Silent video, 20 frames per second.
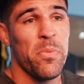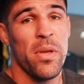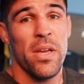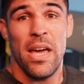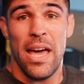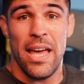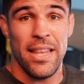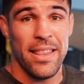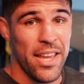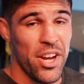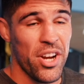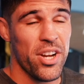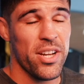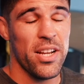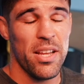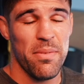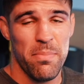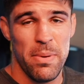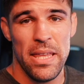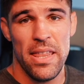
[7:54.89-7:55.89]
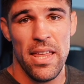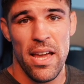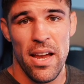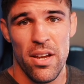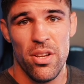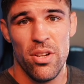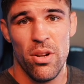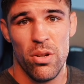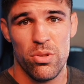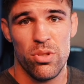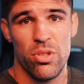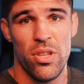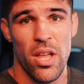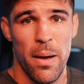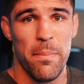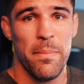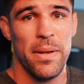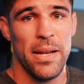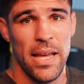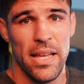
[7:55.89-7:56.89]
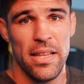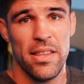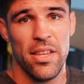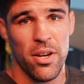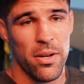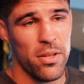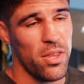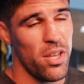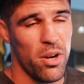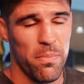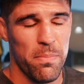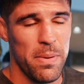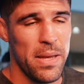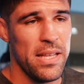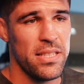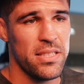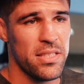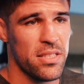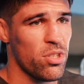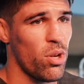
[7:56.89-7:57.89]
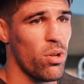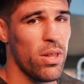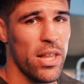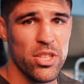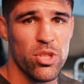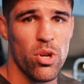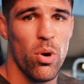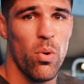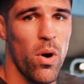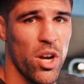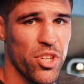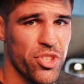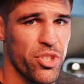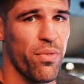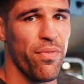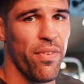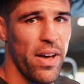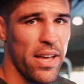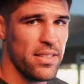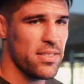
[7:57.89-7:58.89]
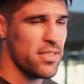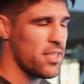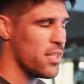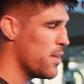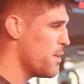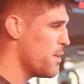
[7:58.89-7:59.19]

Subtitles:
and they're gonna be there, you know, to dominate. They're beasts. So let's go watch their fights.